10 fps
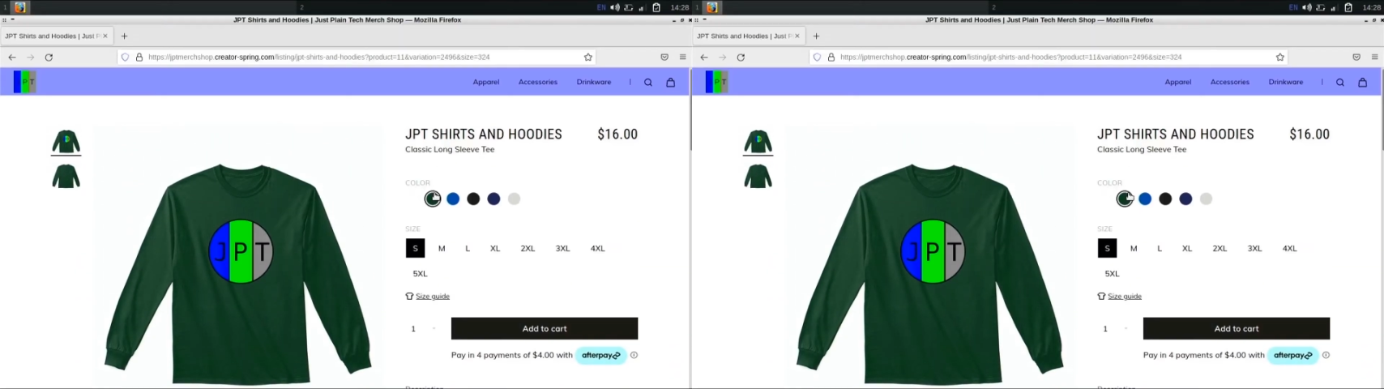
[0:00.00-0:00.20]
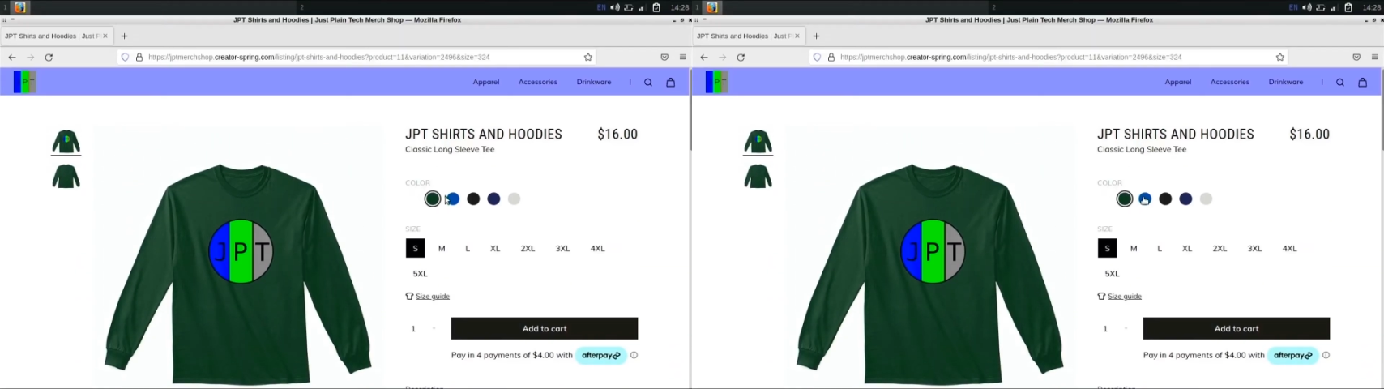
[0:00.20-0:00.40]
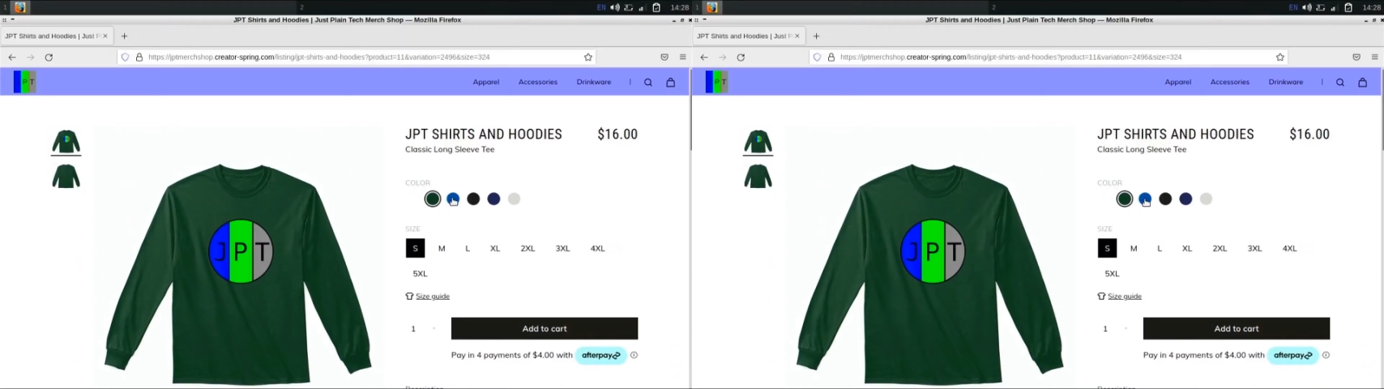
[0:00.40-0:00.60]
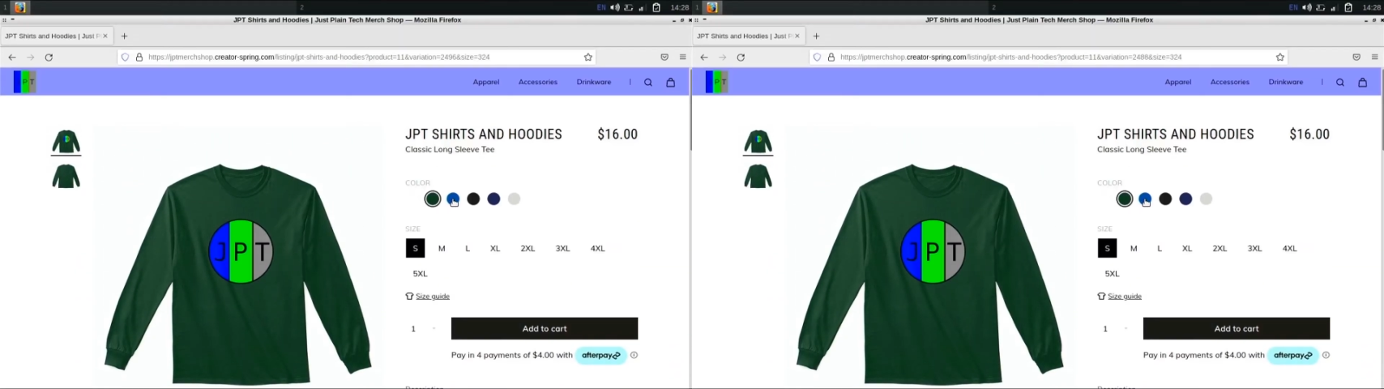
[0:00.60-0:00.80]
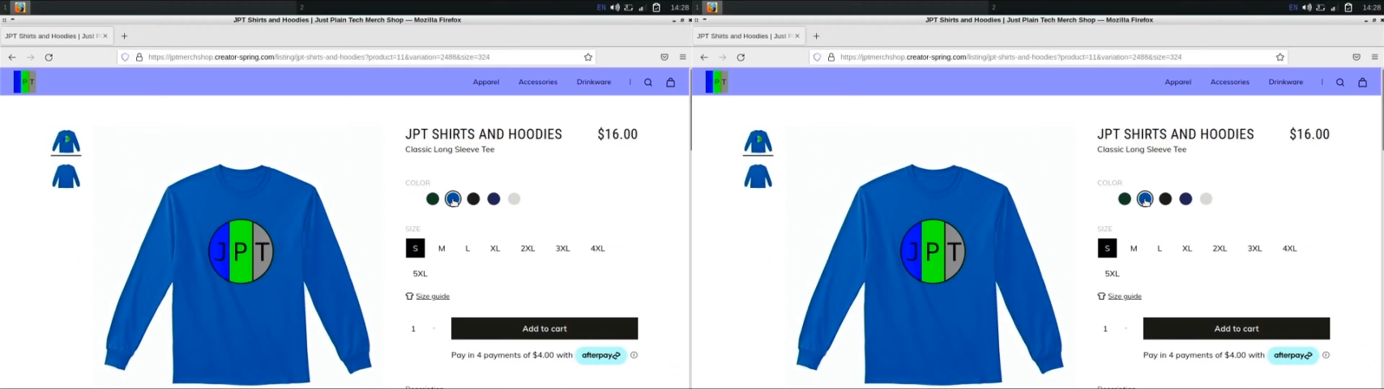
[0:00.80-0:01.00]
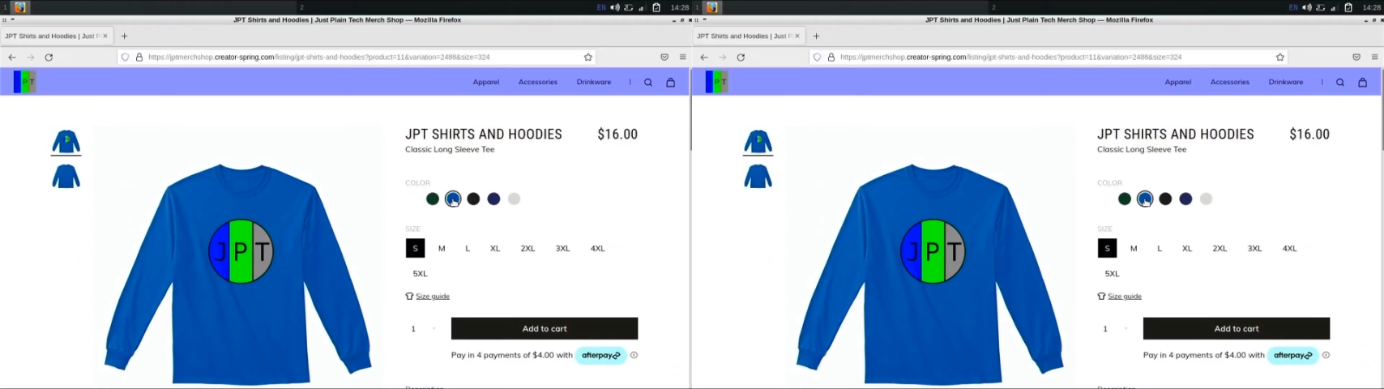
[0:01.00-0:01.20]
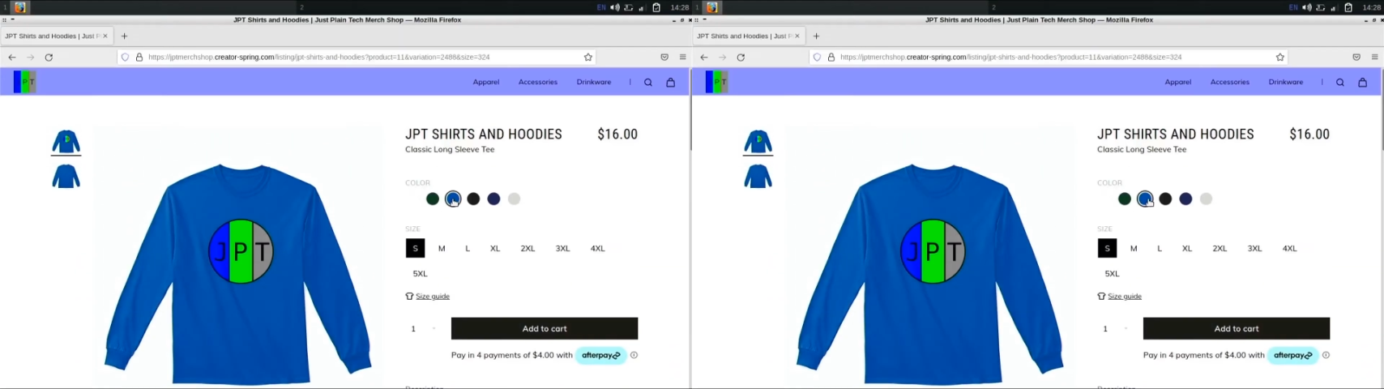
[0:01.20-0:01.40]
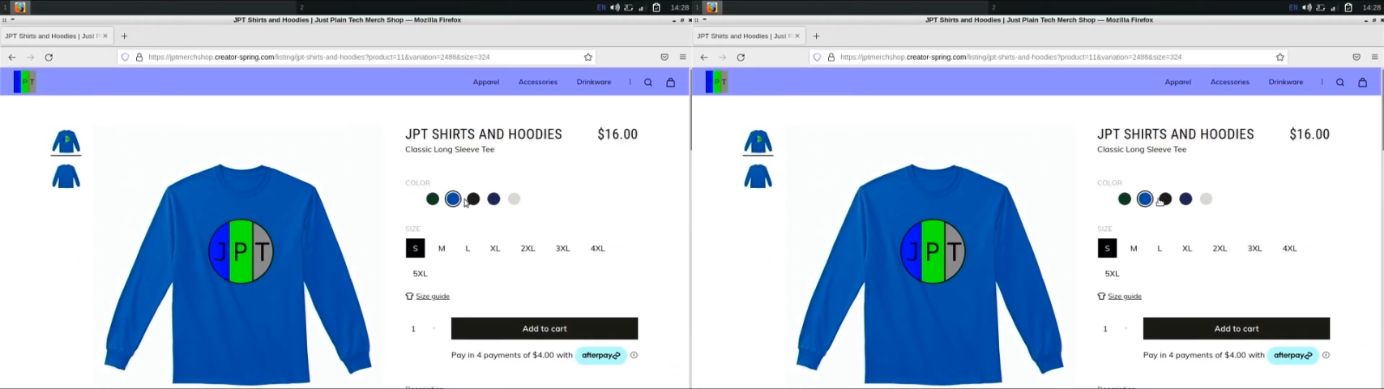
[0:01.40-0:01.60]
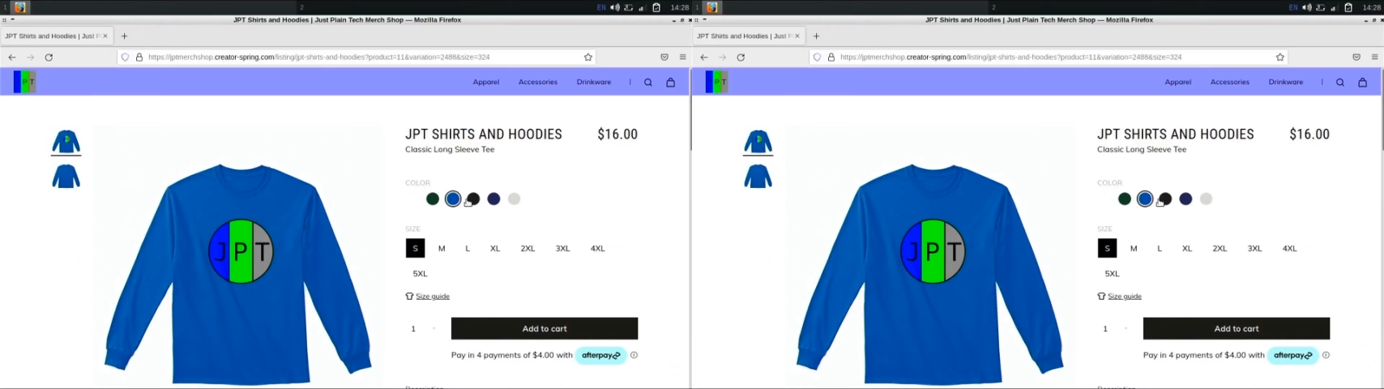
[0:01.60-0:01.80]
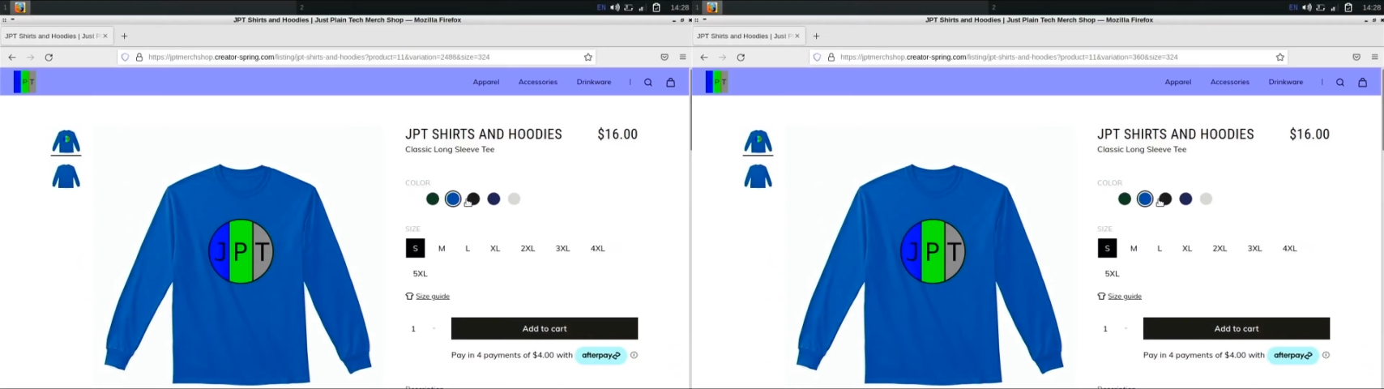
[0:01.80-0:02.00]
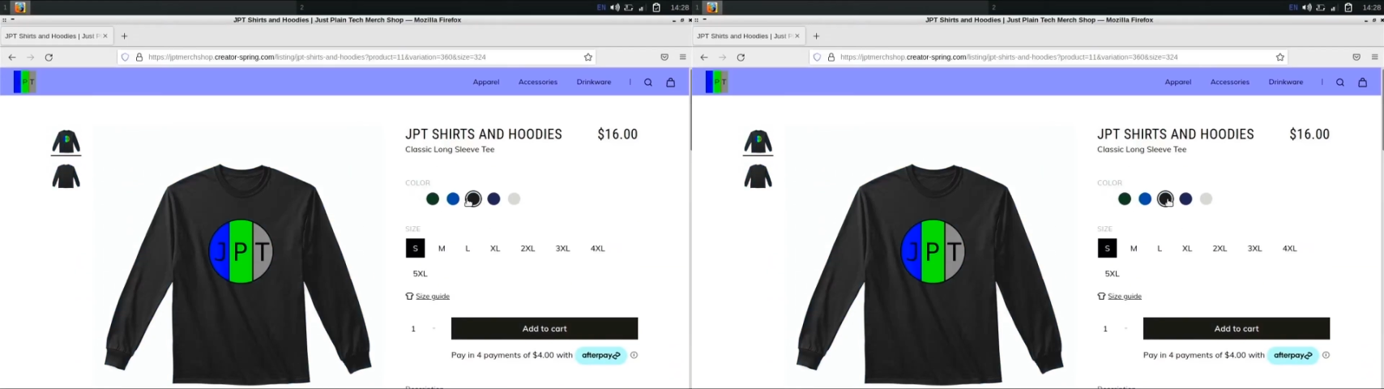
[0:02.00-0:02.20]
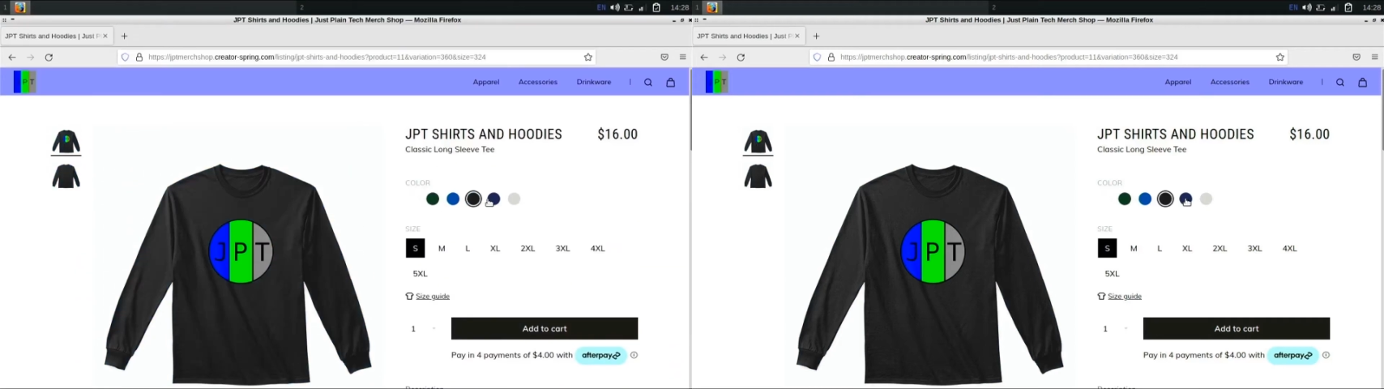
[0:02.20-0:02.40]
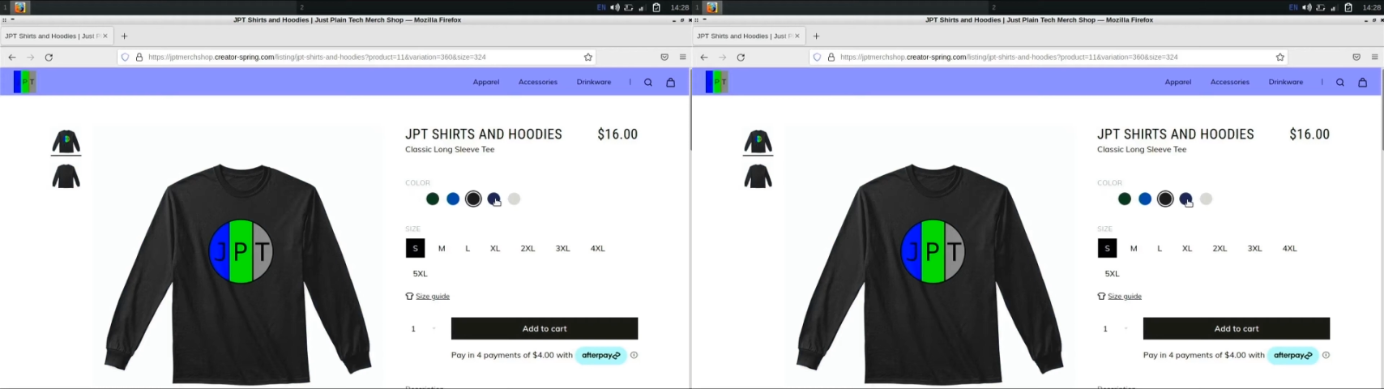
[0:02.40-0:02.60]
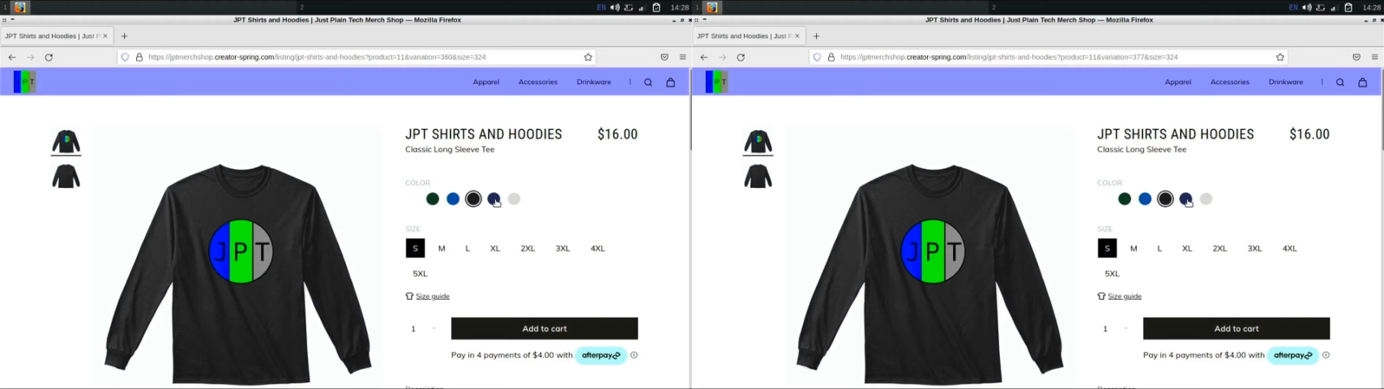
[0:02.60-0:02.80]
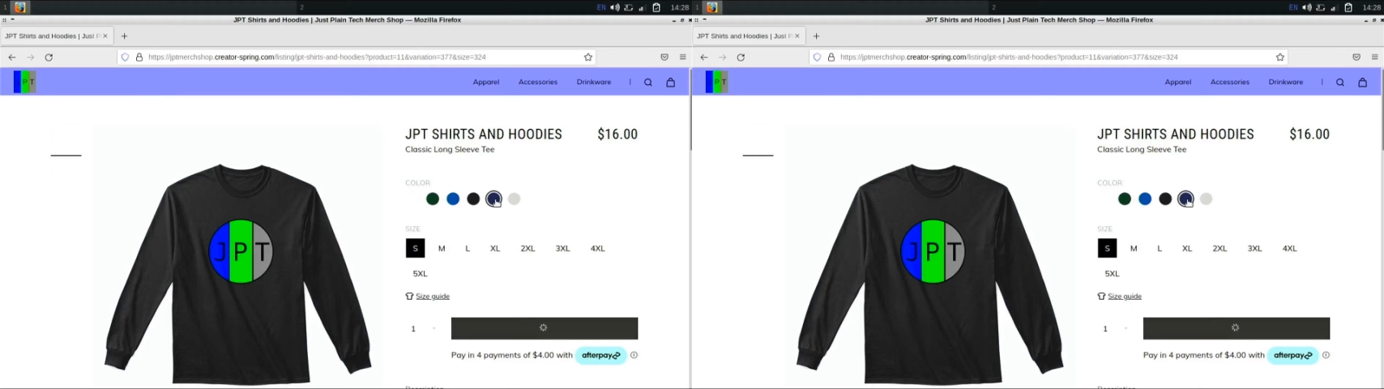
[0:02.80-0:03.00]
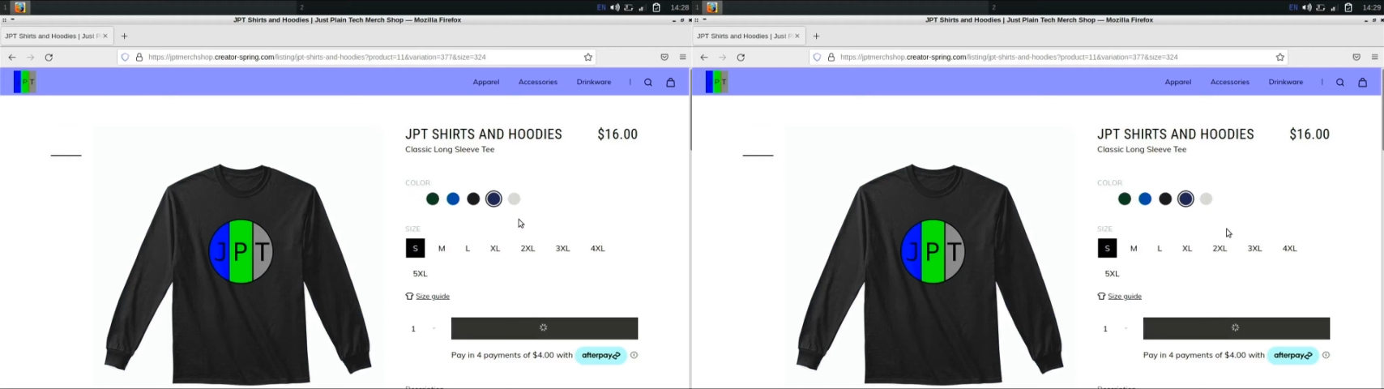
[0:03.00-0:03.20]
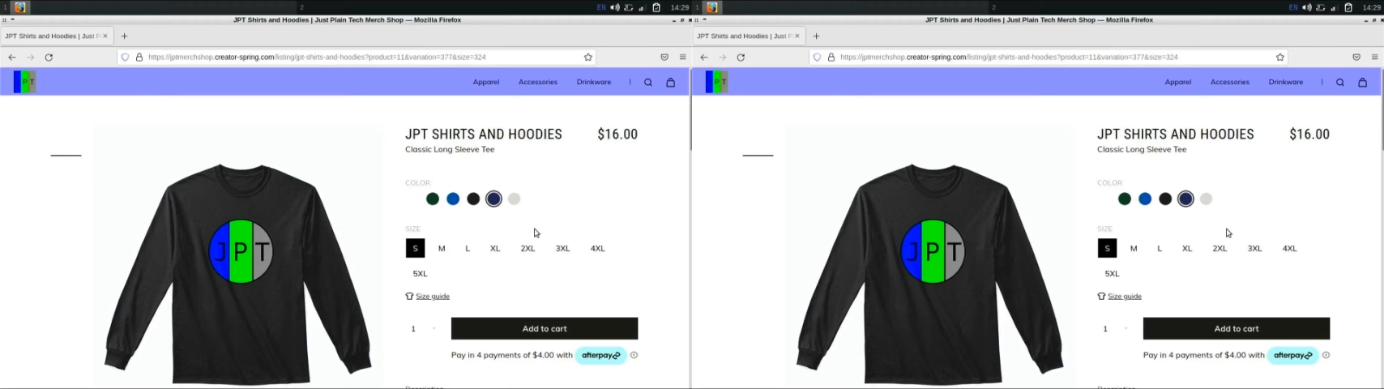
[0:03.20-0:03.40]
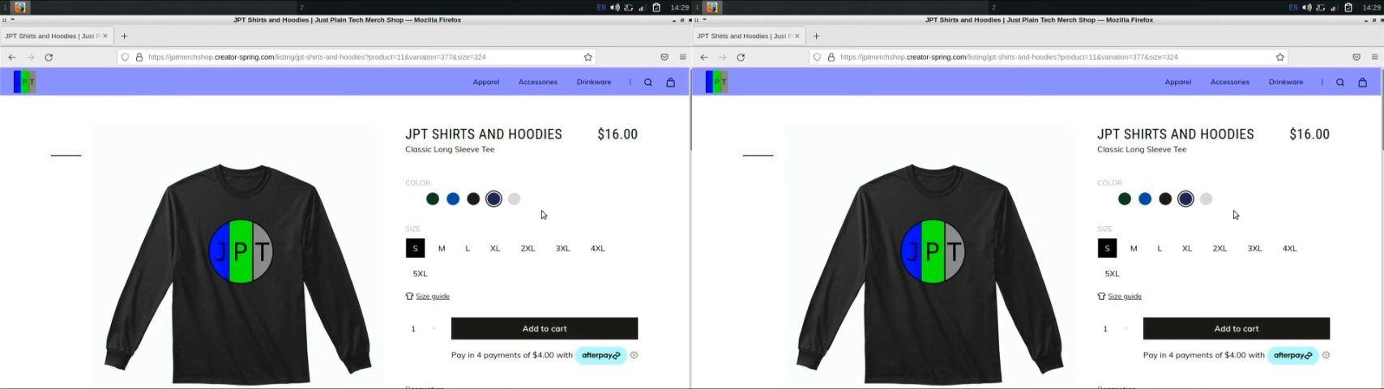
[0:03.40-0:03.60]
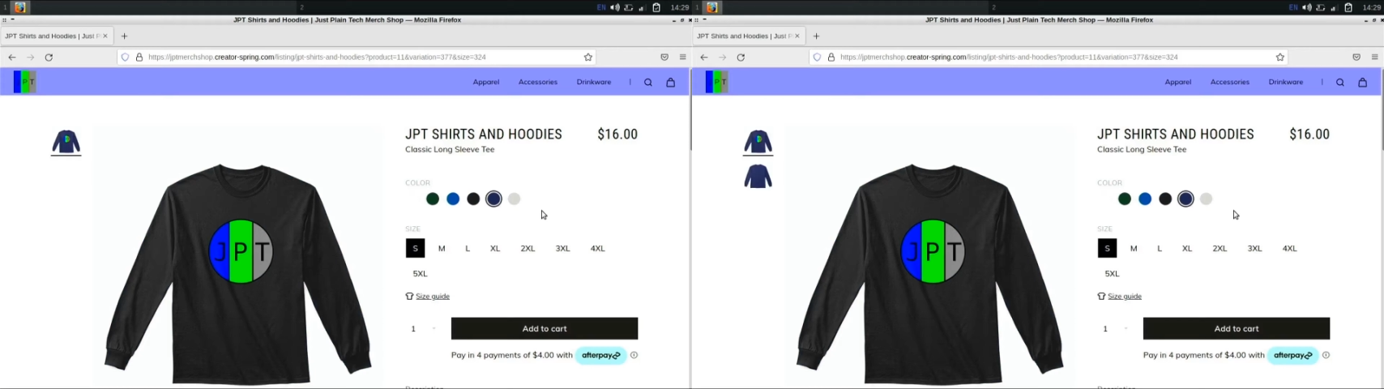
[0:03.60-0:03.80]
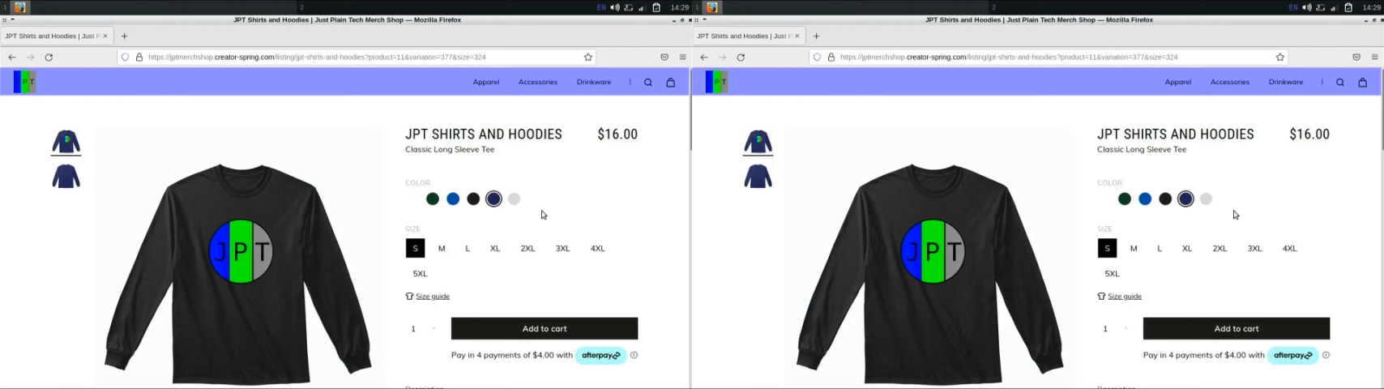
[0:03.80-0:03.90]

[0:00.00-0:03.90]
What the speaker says: Nobody's mouth can be seen.